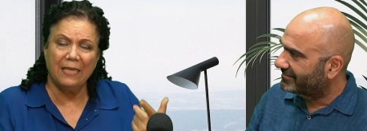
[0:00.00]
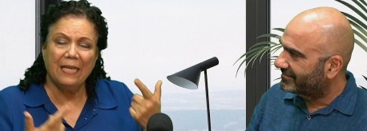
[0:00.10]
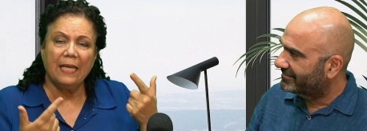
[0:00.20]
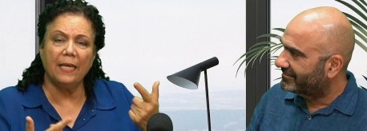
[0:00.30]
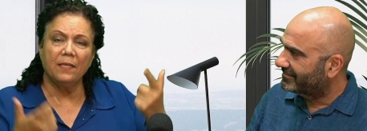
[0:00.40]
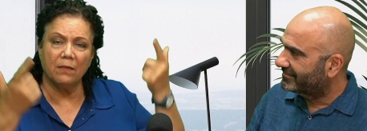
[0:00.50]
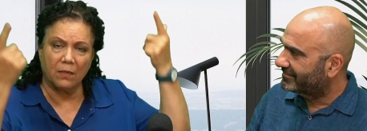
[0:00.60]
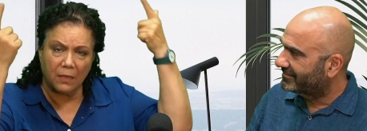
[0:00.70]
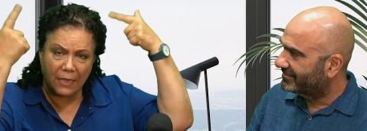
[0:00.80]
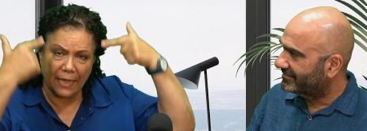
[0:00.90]
Speaker 1: and you
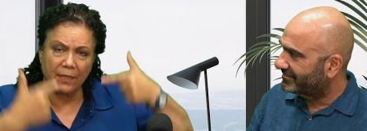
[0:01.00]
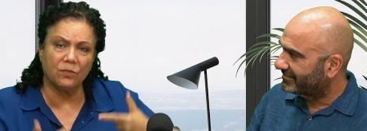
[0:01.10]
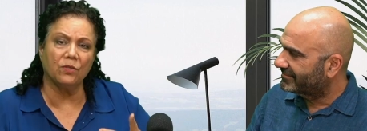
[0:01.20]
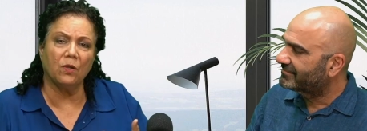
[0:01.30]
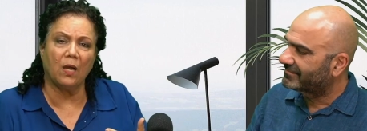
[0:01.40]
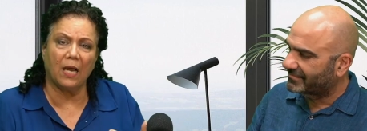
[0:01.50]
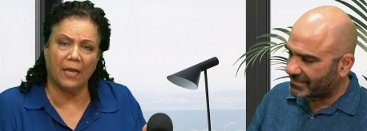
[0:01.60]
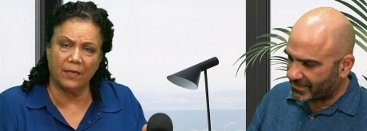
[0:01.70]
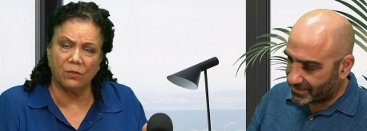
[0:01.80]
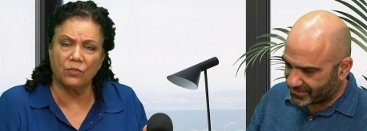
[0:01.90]
connect to your
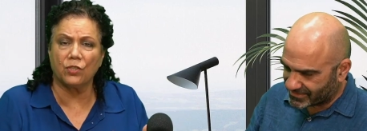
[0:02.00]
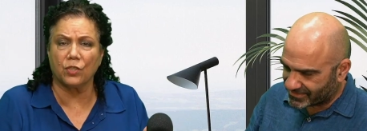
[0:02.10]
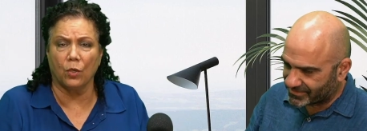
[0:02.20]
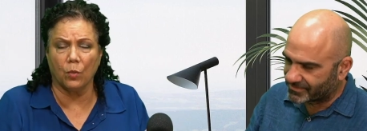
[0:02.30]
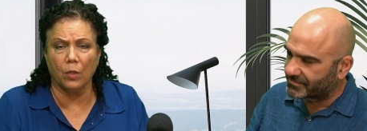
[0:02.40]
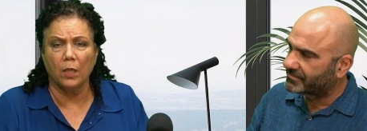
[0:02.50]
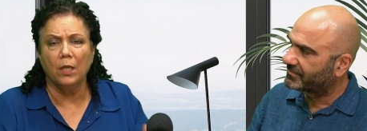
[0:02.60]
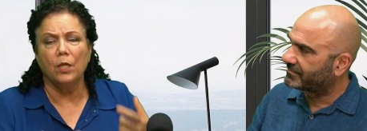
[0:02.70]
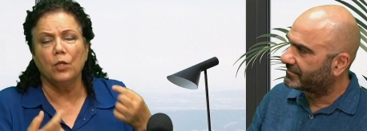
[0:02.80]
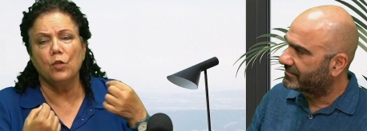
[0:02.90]
higher soul,
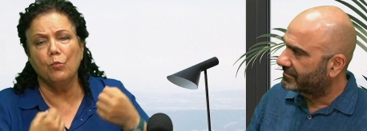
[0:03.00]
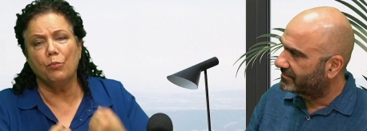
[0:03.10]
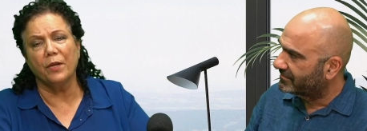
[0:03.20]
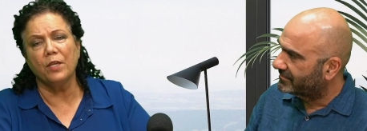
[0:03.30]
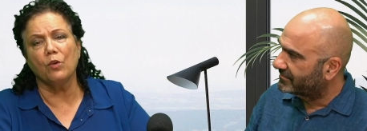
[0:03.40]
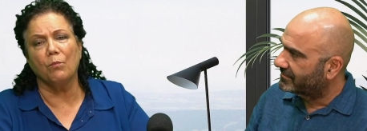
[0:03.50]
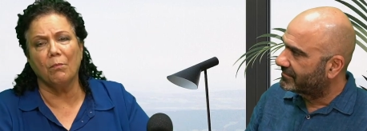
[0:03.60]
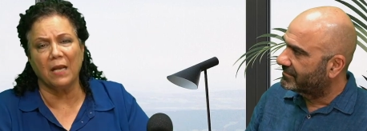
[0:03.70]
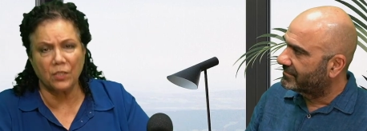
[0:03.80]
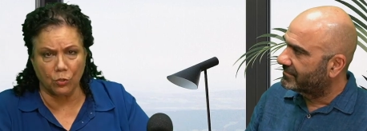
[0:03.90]
you bring your
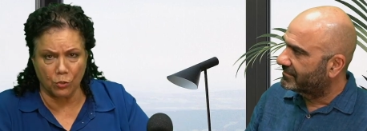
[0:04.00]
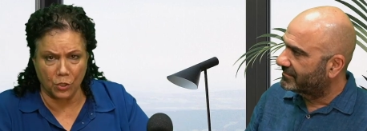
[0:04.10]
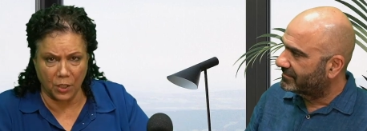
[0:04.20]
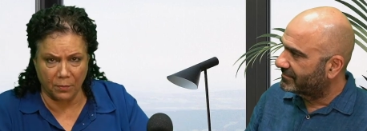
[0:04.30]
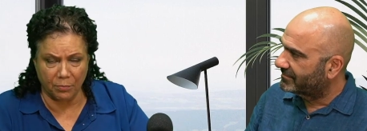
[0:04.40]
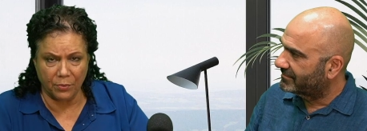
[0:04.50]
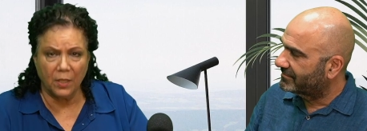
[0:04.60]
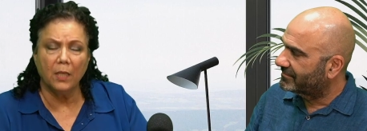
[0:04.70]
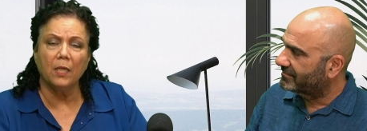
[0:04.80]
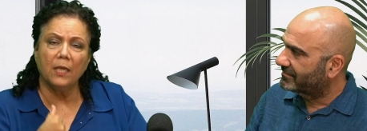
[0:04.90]
mastership
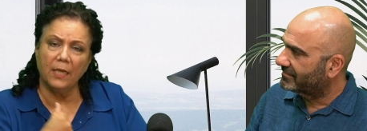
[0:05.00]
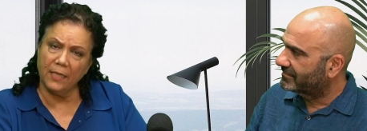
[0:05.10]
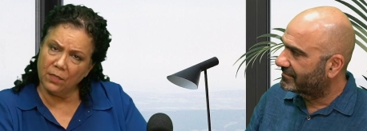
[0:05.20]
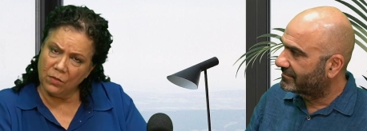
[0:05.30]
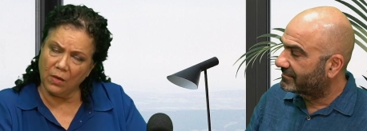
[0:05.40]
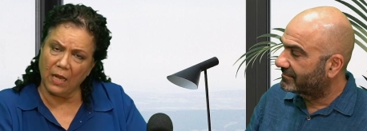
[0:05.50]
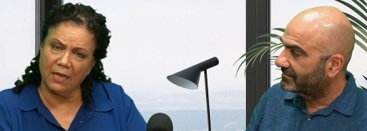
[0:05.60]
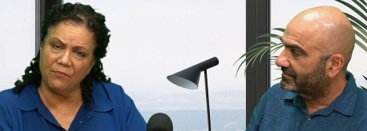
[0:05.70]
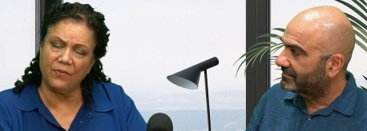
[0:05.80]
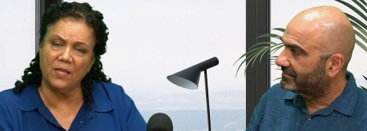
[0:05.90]
into
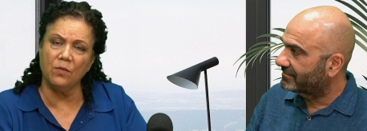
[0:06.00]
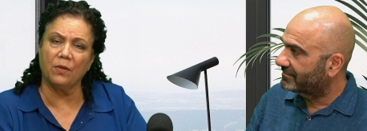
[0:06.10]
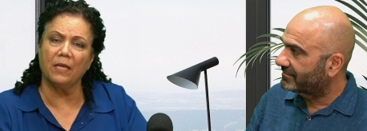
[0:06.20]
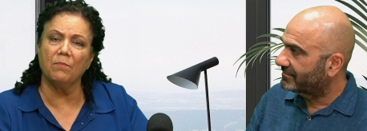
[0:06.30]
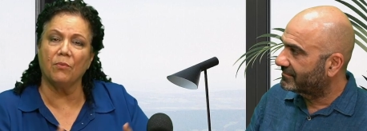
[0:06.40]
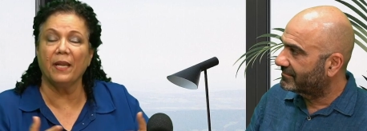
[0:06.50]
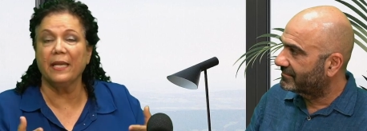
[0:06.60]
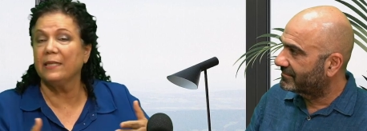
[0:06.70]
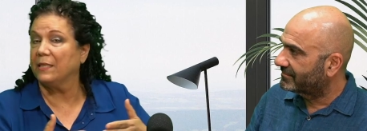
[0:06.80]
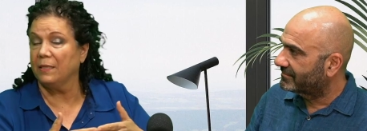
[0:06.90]
life and you can bring
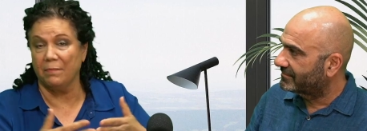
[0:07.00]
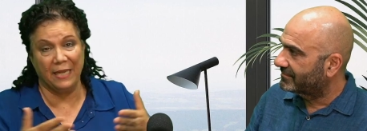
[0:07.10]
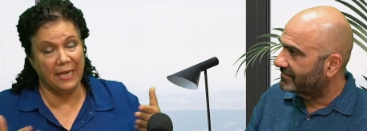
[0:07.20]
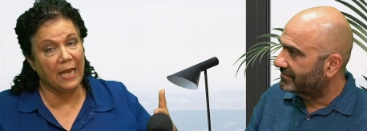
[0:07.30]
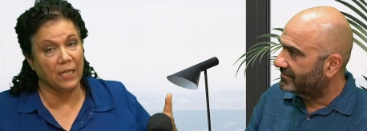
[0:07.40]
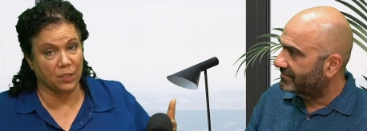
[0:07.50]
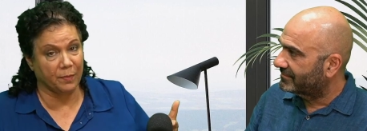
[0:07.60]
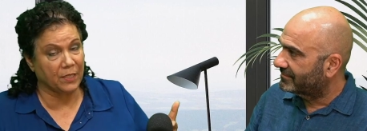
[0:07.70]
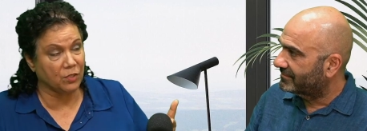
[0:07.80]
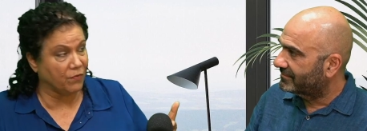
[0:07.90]
it in many
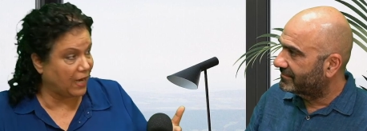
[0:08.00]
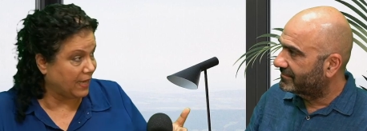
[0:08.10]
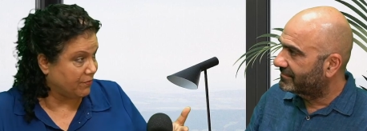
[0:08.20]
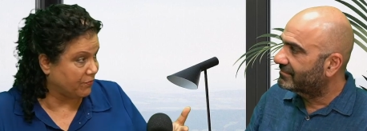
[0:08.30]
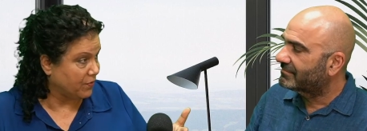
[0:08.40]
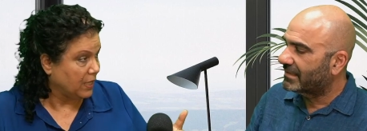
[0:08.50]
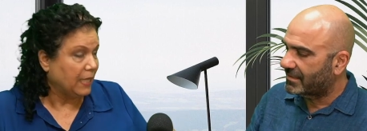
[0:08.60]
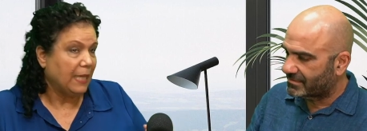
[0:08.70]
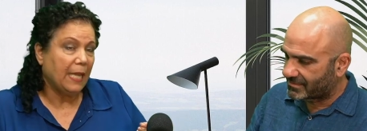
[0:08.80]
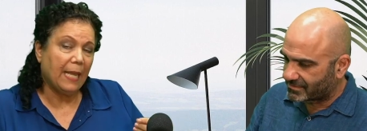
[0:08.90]
aspects of life. Yes.
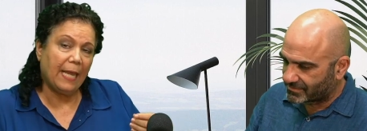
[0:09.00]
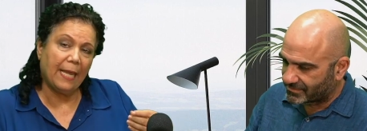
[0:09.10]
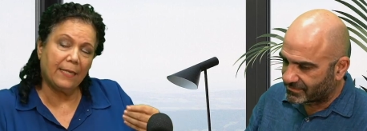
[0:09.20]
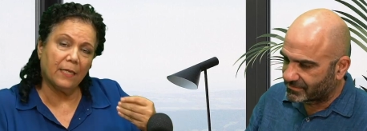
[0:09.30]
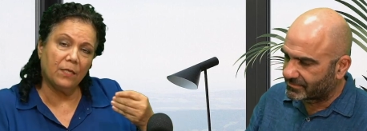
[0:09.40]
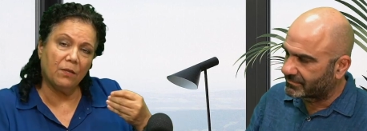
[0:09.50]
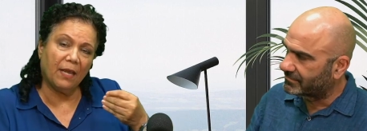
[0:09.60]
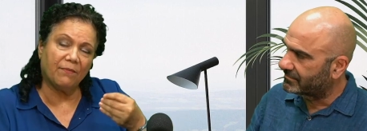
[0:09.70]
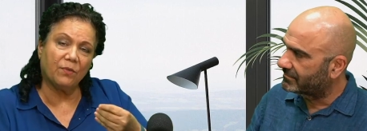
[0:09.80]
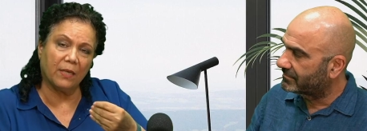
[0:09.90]
And you
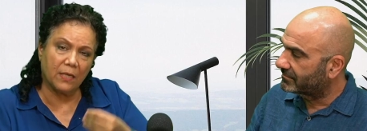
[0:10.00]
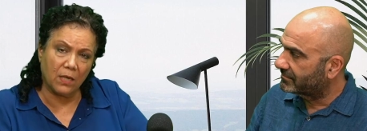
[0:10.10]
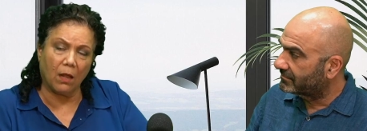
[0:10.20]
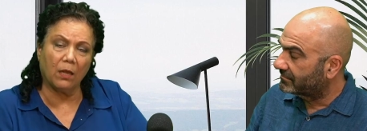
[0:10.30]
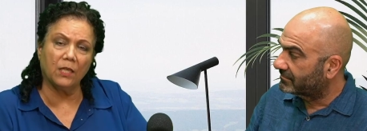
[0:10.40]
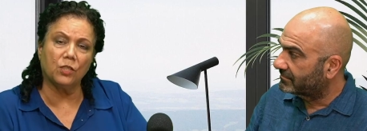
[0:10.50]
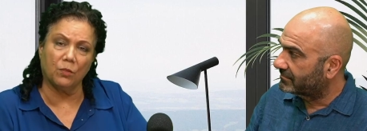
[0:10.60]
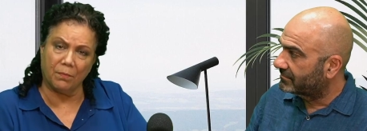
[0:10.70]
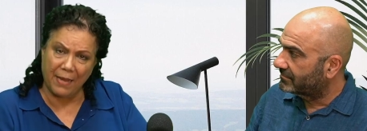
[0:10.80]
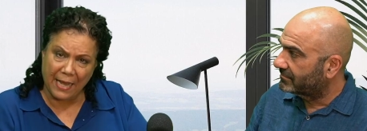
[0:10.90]
have to acknowledge your
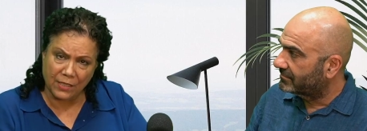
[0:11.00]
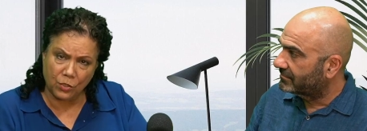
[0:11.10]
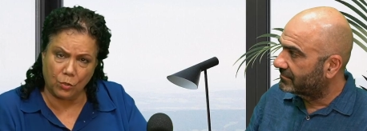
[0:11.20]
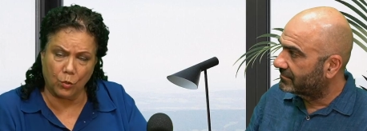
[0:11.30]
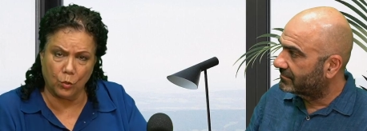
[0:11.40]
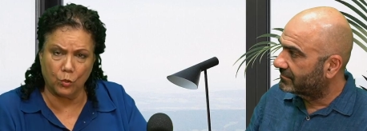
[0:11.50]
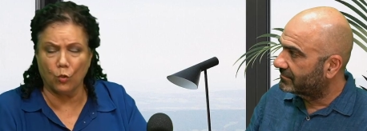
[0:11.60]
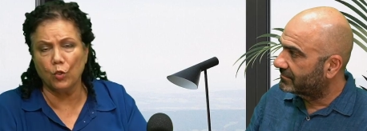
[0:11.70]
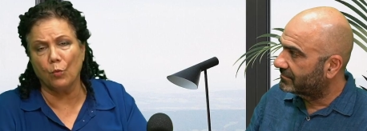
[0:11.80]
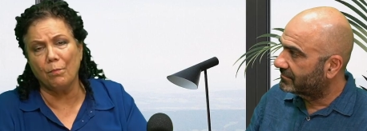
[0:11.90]
masterhood or
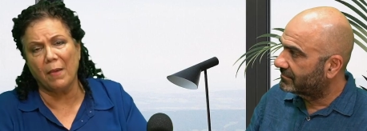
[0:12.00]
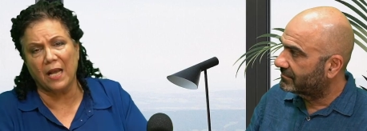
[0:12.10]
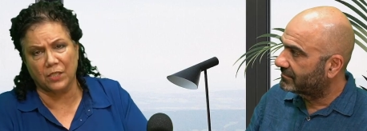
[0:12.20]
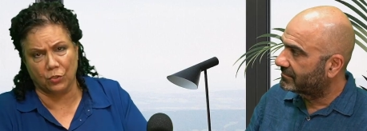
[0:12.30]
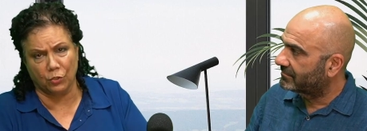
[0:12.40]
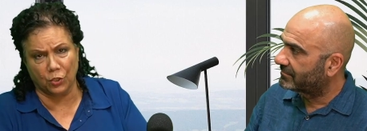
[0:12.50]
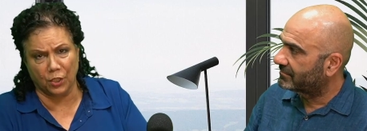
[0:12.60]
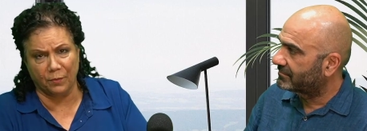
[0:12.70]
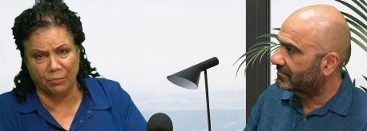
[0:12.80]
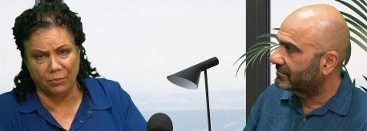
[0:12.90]
your mastership.